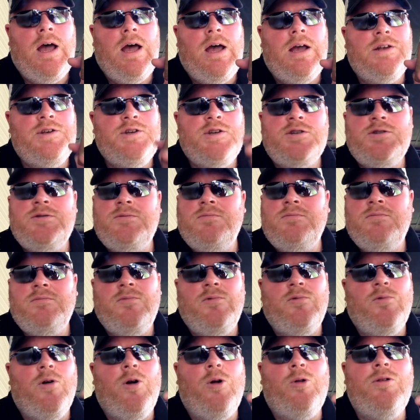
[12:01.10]
just
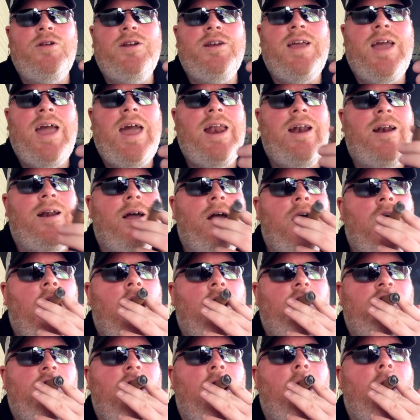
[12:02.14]
rolled in Canada.
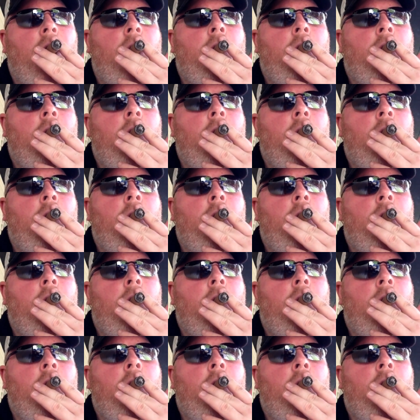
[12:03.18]
So